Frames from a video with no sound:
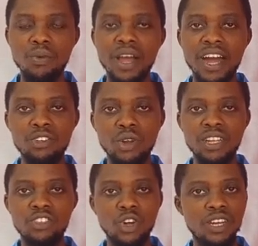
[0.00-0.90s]
We are
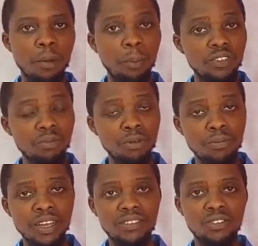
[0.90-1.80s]
actually trying our possible
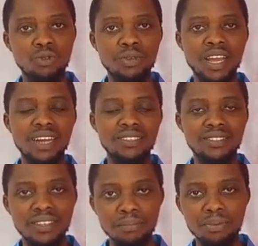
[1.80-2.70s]
best to be as
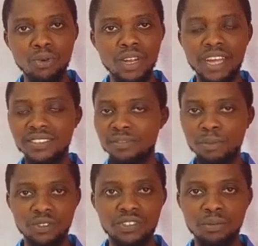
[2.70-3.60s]
simple as
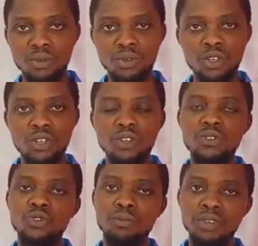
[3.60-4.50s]
possible
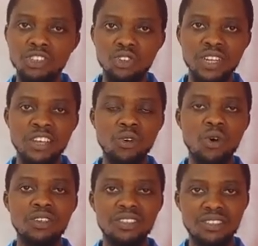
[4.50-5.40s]
to make sure that you
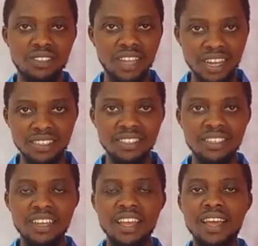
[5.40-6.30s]
understand
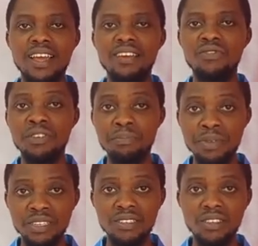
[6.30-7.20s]
every
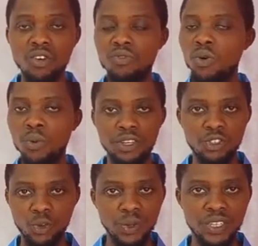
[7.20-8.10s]
bit of what we're
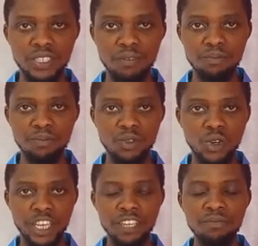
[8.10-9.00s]
doing.
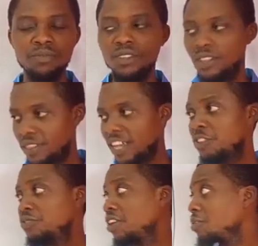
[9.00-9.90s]
Okay.
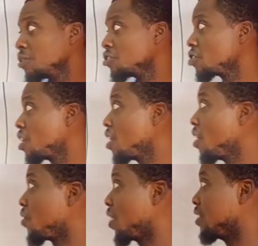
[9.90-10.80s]
Thank you very much.
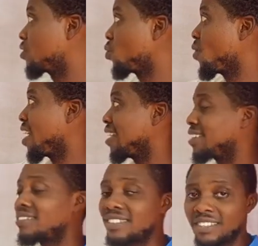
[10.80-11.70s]
All right. So
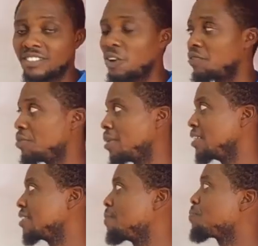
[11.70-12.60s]
elasticity of
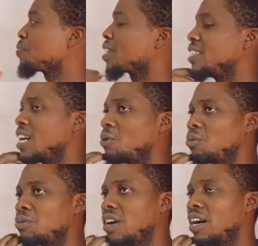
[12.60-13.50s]
demand.
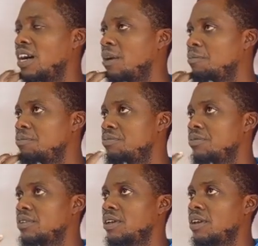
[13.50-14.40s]
Now,
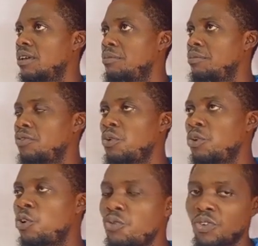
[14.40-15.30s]

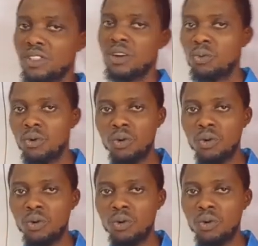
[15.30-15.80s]
before we go further,